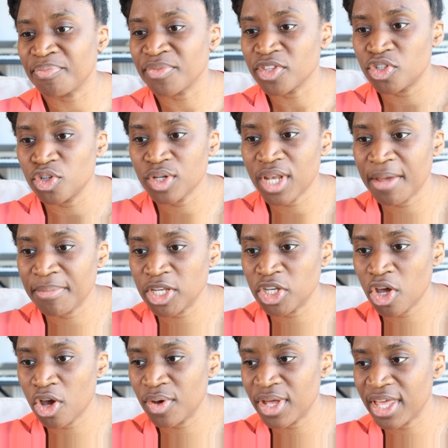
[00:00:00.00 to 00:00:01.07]
Do let me
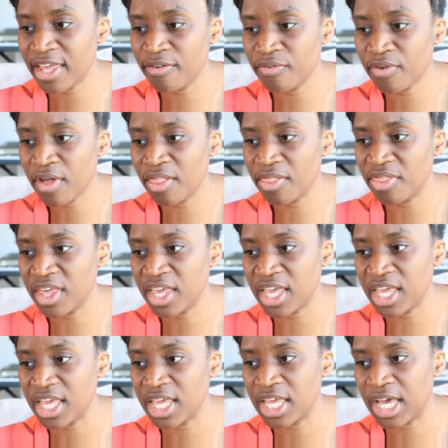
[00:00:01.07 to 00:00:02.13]
know if
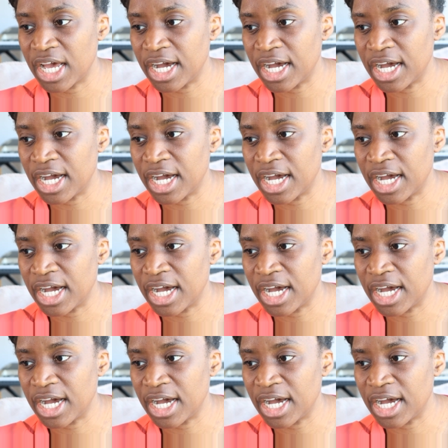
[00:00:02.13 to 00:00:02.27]
the